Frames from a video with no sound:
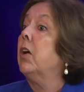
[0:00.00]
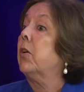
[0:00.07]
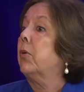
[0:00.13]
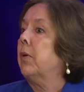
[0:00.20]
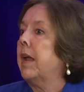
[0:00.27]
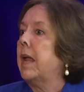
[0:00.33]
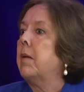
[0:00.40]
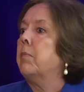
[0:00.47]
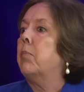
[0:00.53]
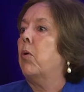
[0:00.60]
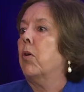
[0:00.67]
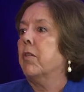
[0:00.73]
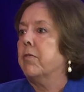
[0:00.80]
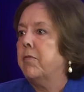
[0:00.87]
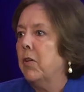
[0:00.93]
create
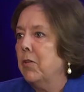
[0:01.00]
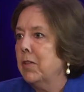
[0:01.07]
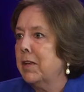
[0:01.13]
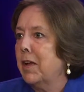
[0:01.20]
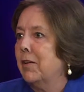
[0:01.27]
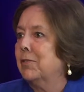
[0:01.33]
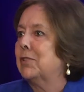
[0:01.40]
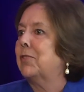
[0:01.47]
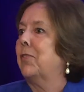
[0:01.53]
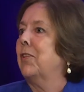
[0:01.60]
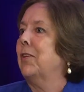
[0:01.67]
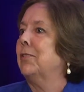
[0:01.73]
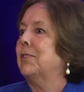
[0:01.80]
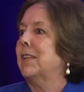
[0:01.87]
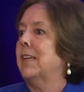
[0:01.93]
portfolios for
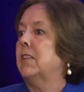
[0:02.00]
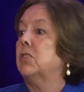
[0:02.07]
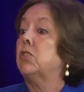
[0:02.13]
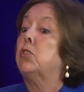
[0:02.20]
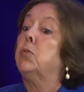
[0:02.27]
those kids